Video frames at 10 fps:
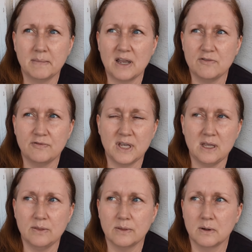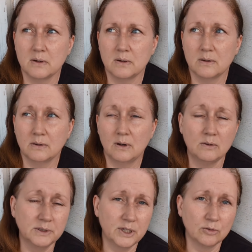My faith
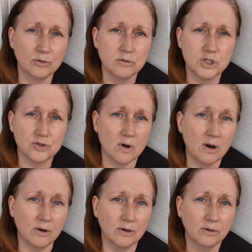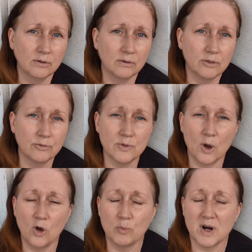only grew stronger
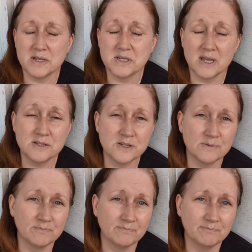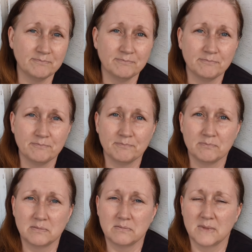through the whole process.
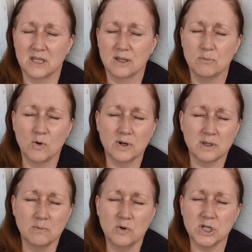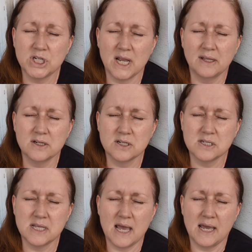The more challenges